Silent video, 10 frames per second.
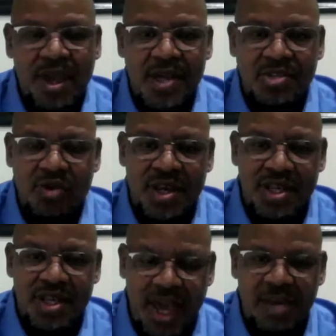as
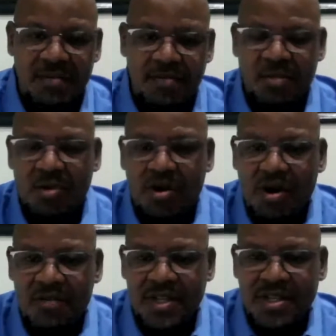one can from
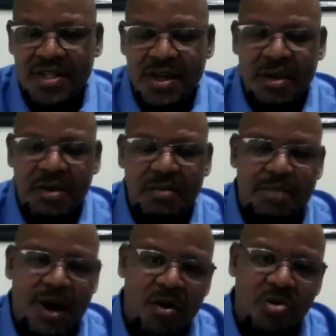COVID,
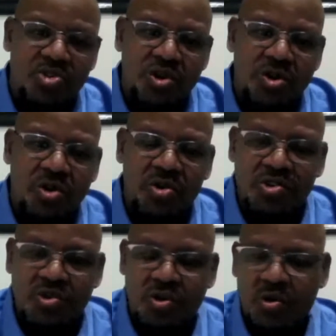but
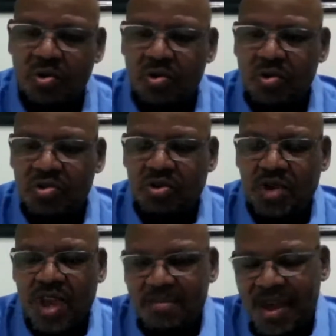also to
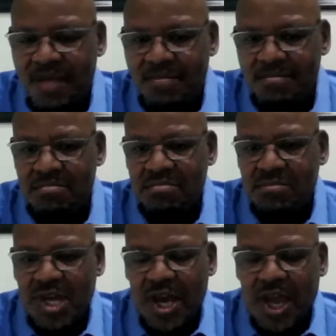keep them
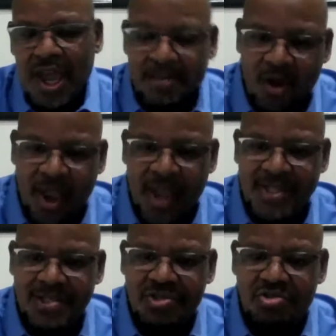employed,